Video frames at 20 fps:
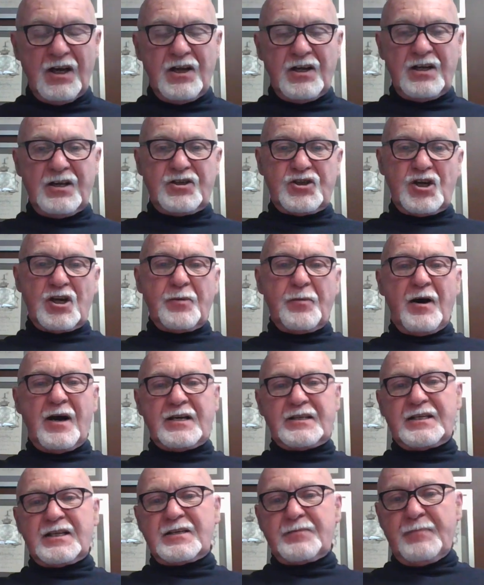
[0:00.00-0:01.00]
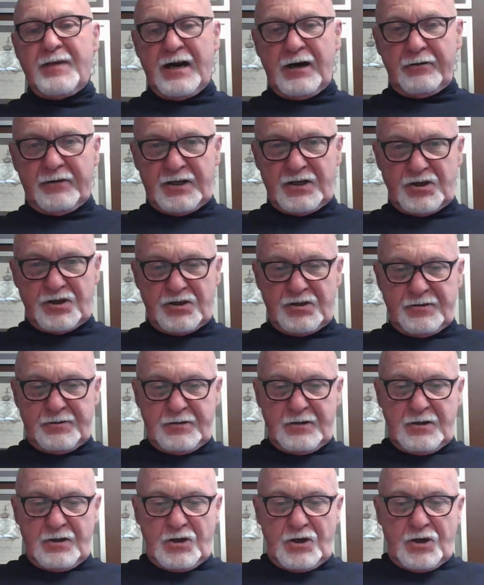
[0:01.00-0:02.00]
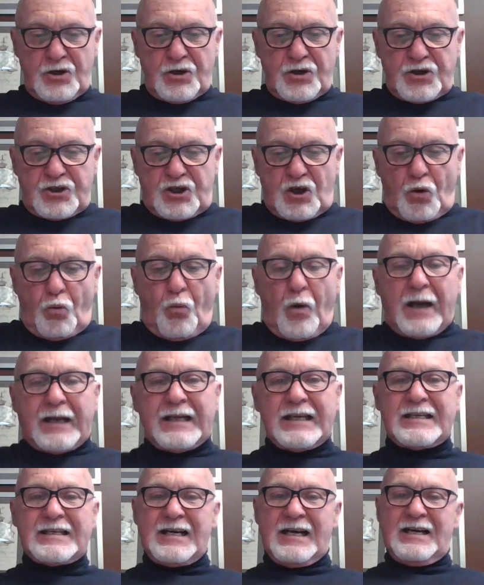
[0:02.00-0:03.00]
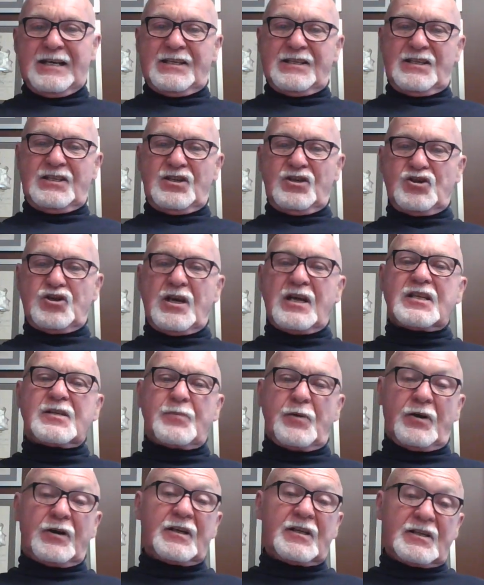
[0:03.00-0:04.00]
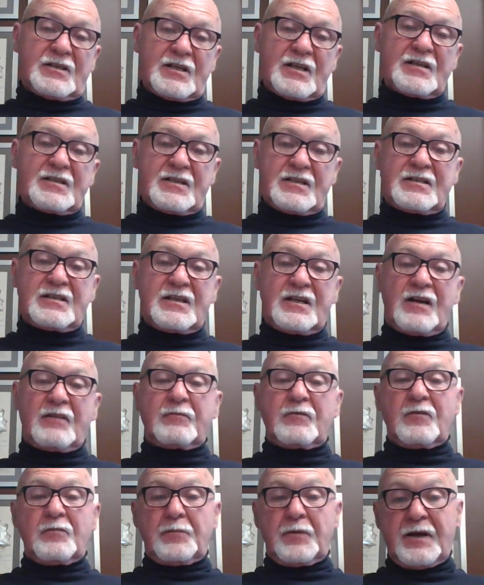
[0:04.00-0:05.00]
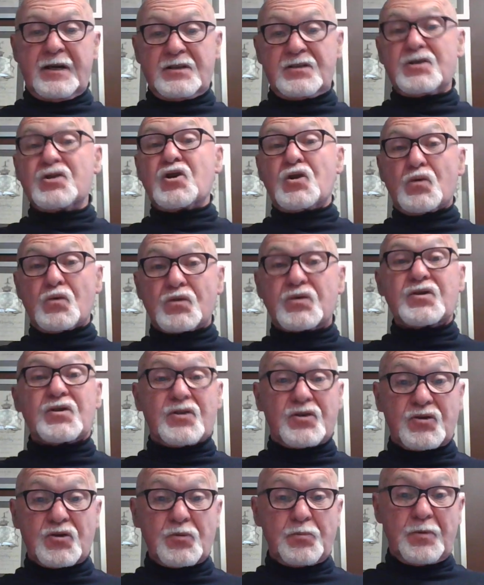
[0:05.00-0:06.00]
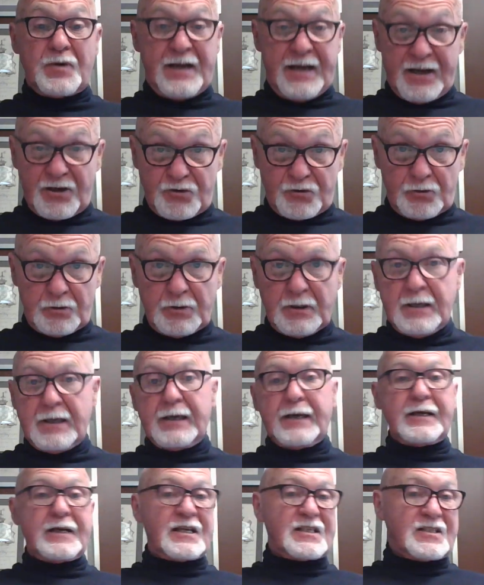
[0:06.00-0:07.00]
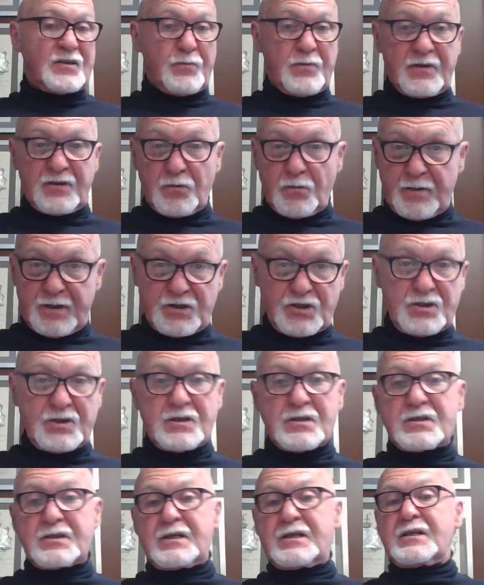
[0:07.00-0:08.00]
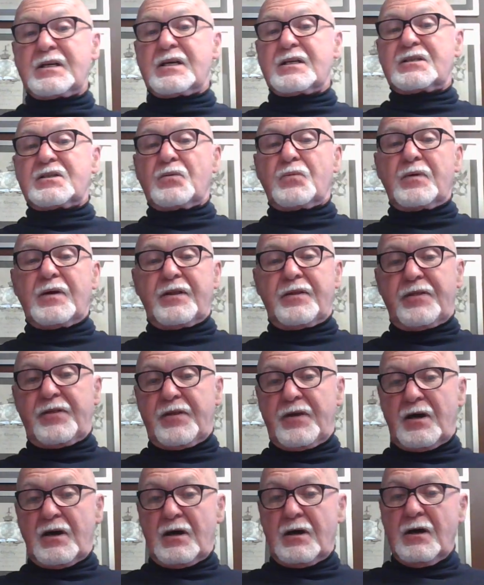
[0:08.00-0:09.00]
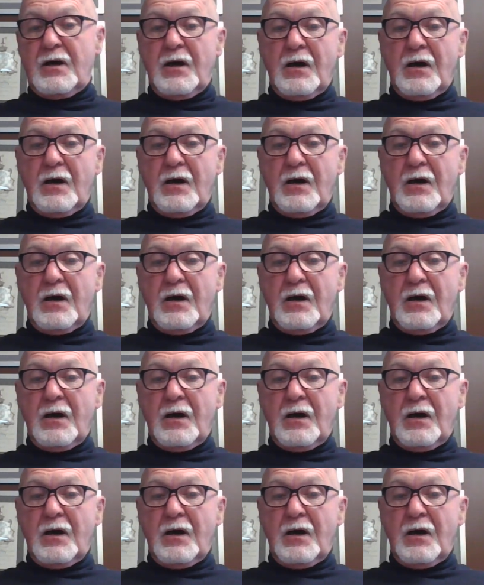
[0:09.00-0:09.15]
legitimize this marriage. So what he does, Shakespeare, and he does this in a number of plays, he uses the supernatural. He does it with the witches. He does it with, you